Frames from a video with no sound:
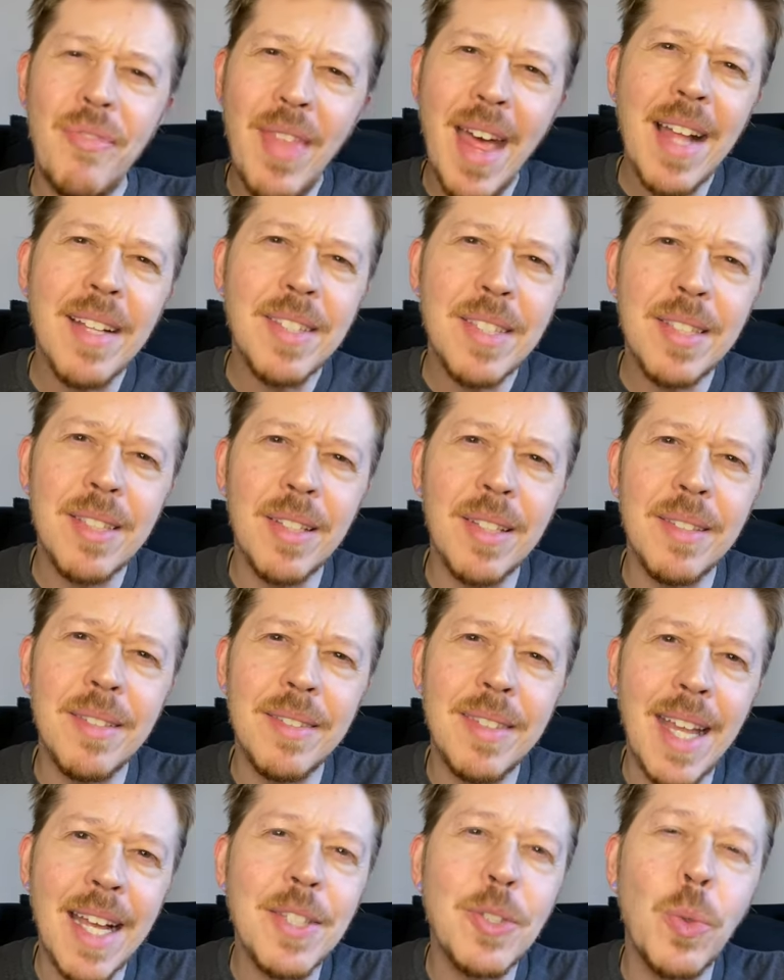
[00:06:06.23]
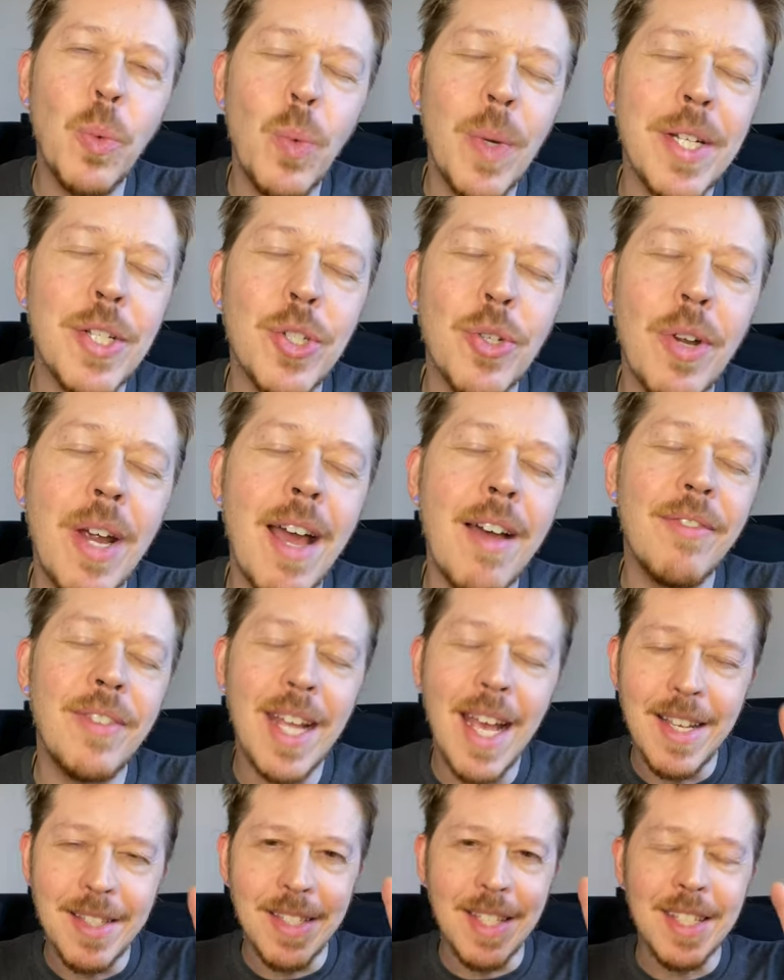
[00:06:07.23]
that's witchcraft
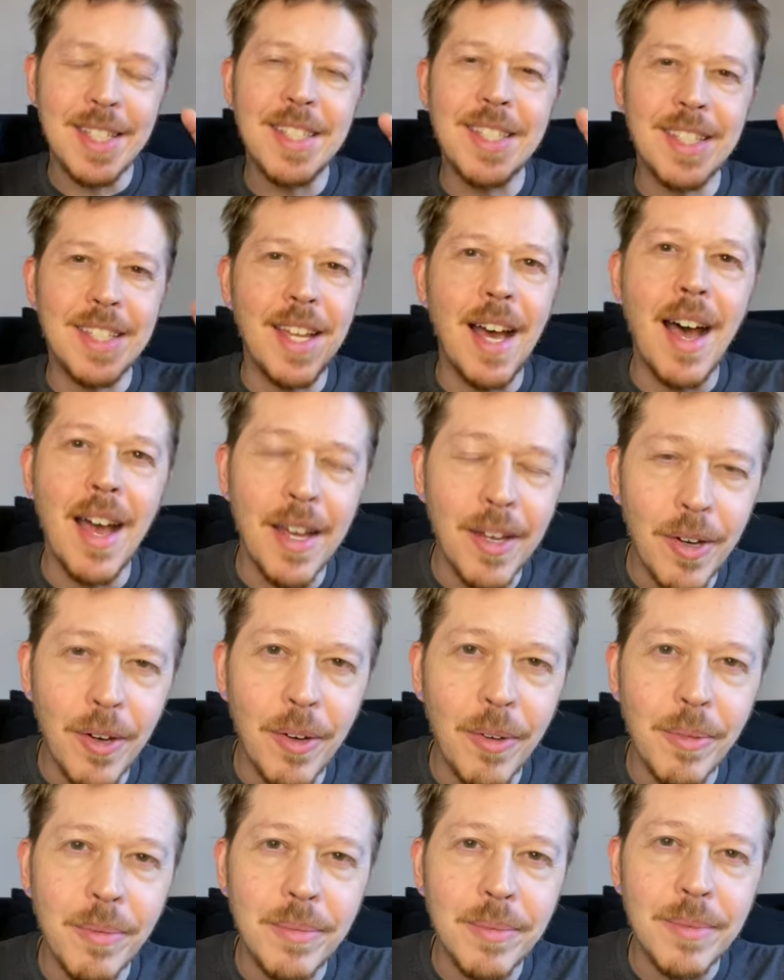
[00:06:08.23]
as a style.